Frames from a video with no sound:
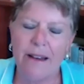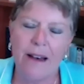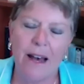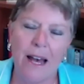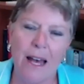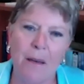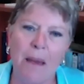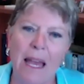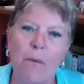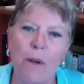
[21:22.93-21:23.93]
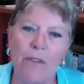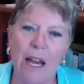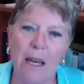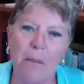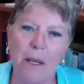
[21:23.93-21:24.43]
Um, and we've
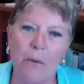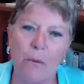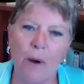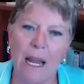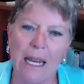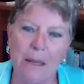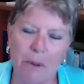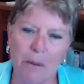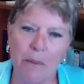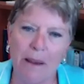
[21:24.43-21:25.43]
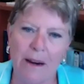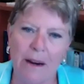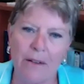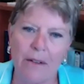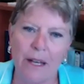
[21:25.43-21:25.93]
got to be ready and
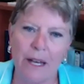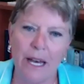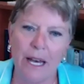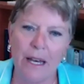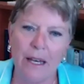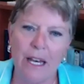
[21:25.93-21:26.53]
prepared uh,